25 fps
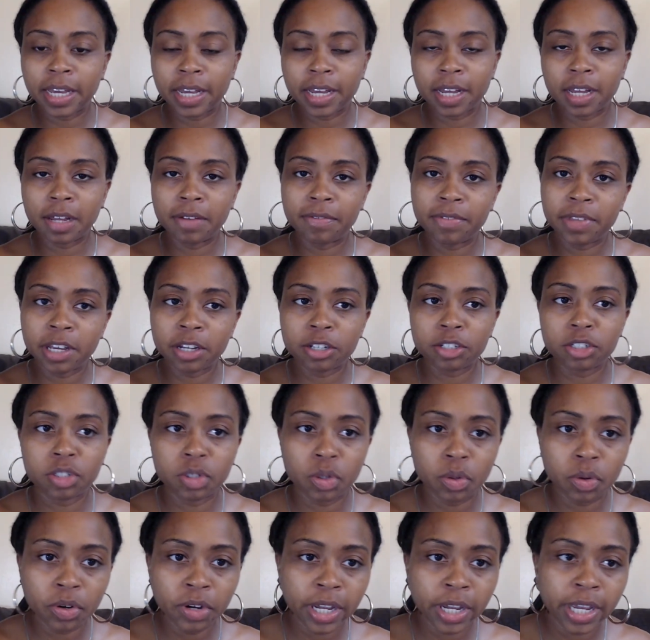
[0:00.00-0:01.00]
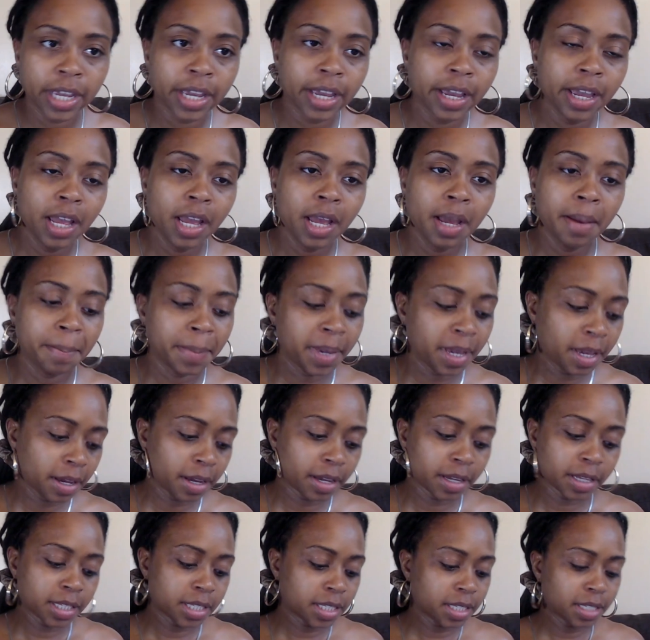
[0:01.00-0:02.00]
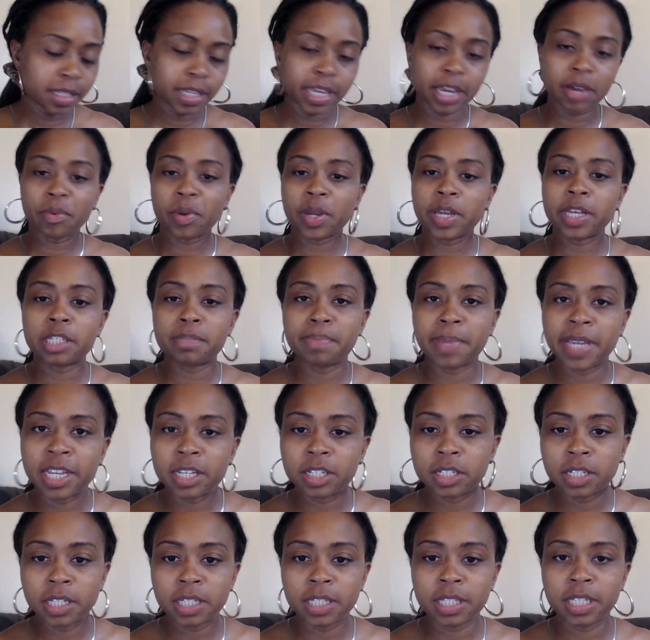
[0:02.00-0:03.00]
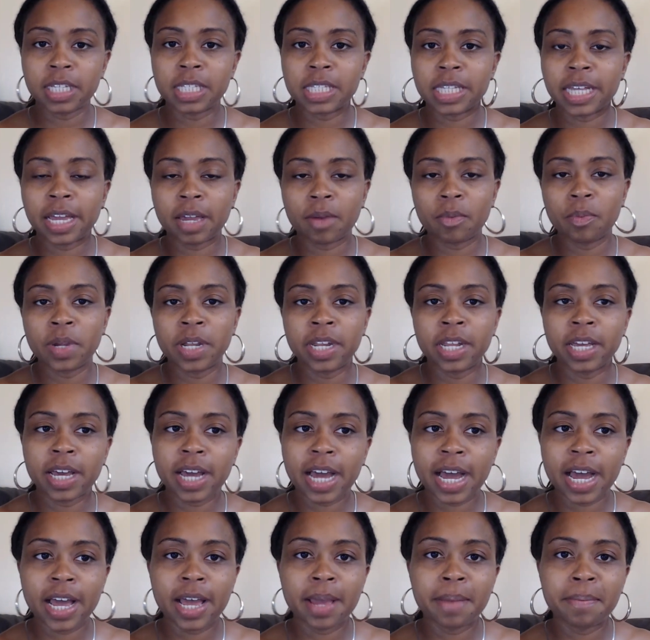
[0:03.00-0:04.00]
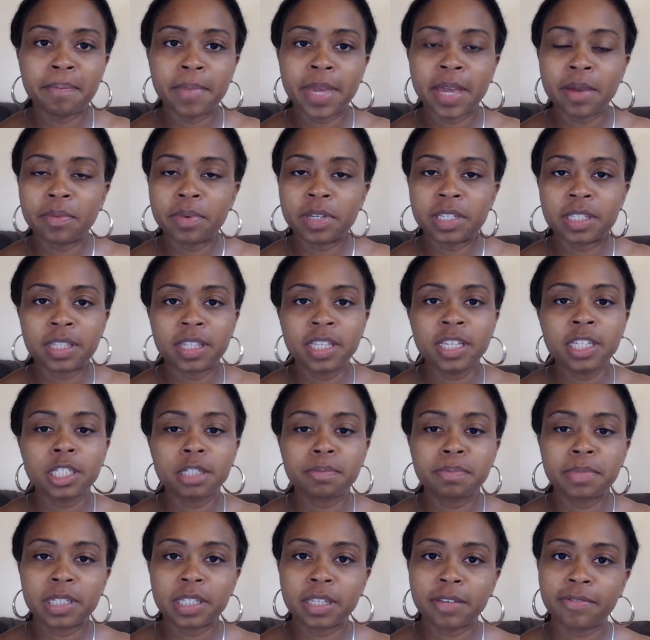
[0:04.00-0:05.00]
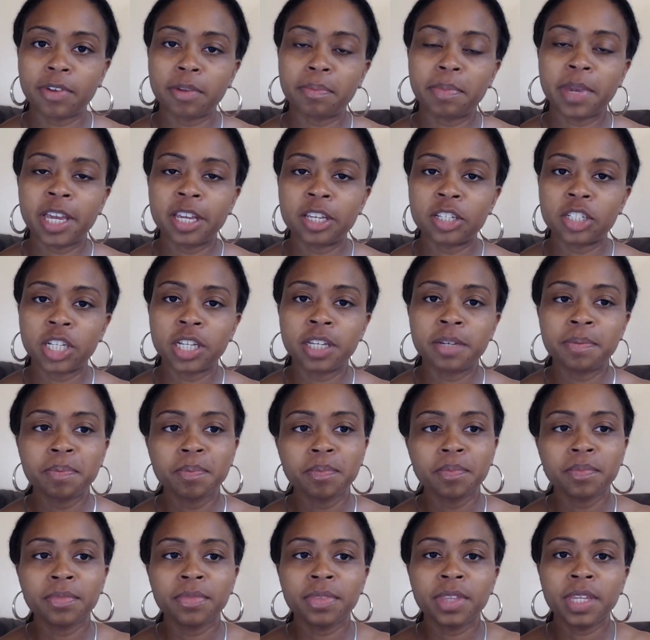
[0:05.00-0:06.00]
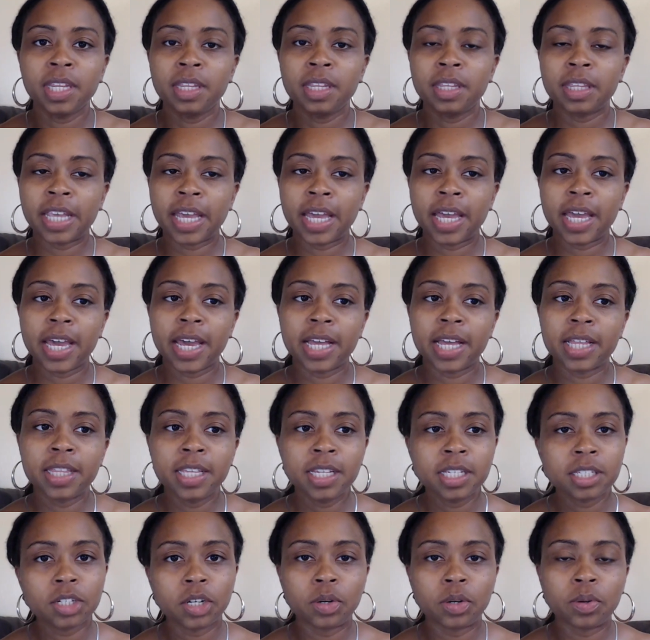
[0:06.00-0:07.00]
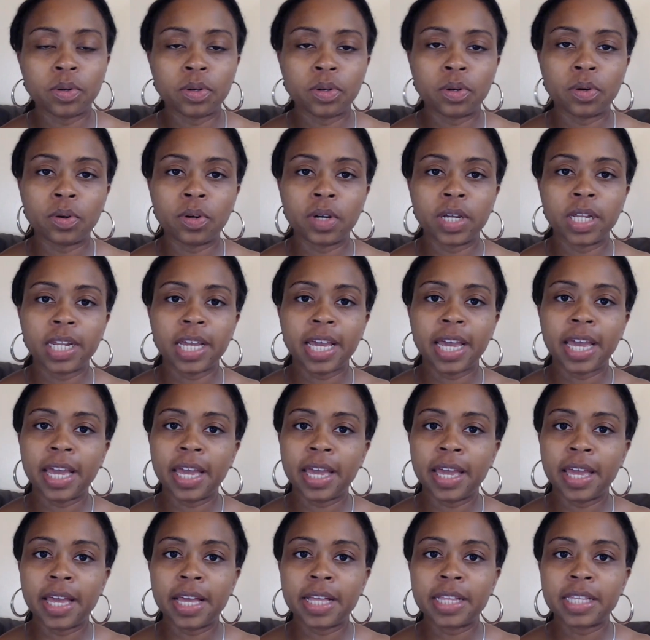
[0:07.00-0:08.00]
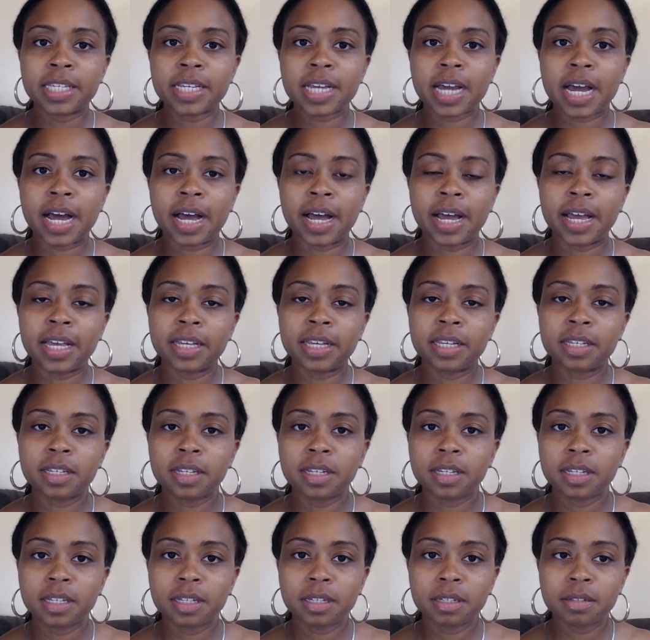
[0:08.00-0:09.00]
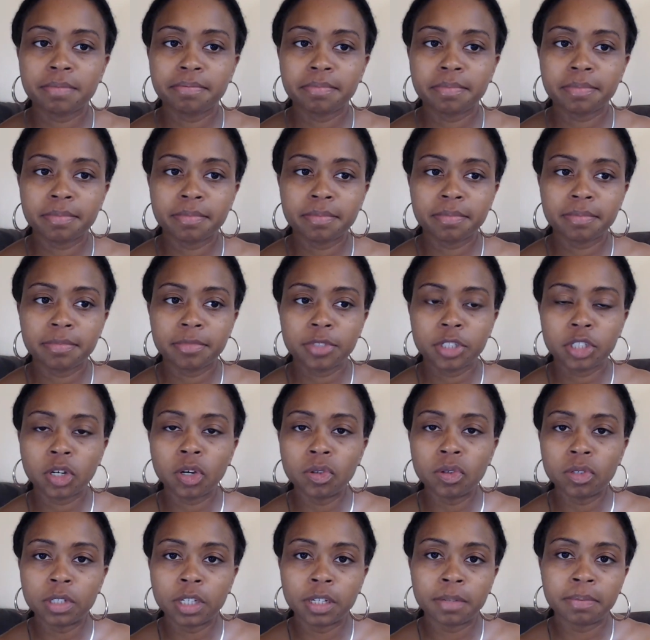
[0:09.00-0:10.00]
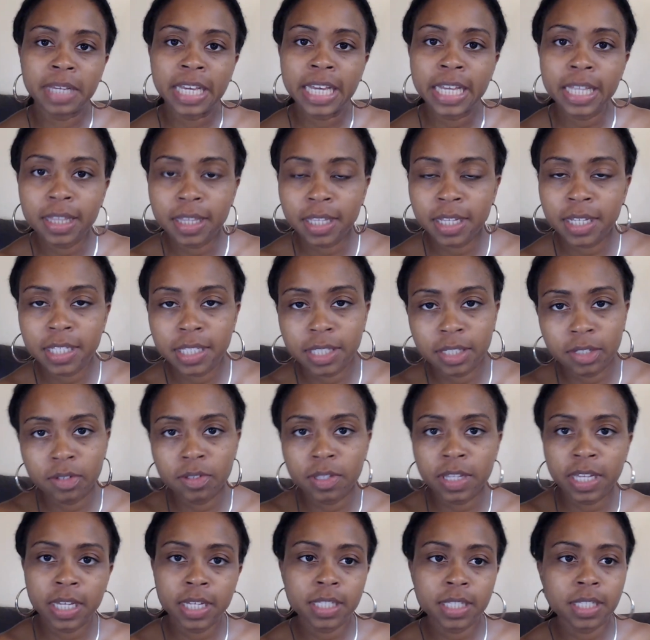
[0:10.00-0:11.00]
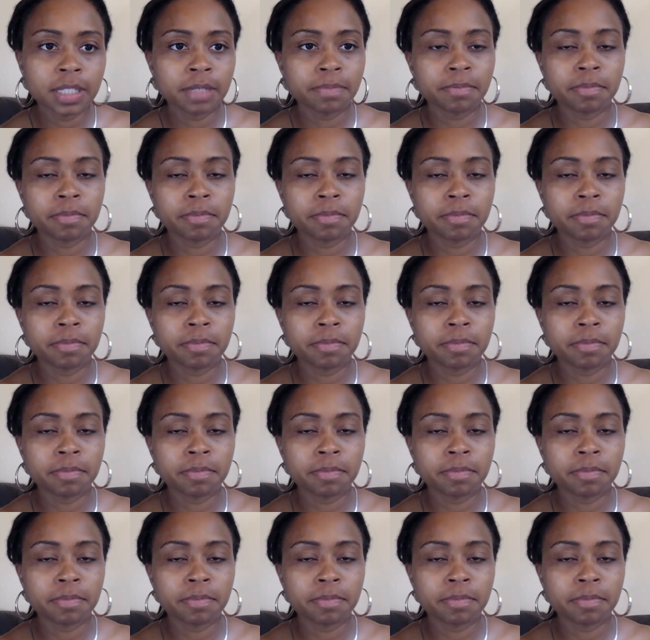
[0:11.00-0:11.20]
of their story, because they were his patients. He's like, when I met with this specific patient, they had this going on, and I told them, eat this, do this, and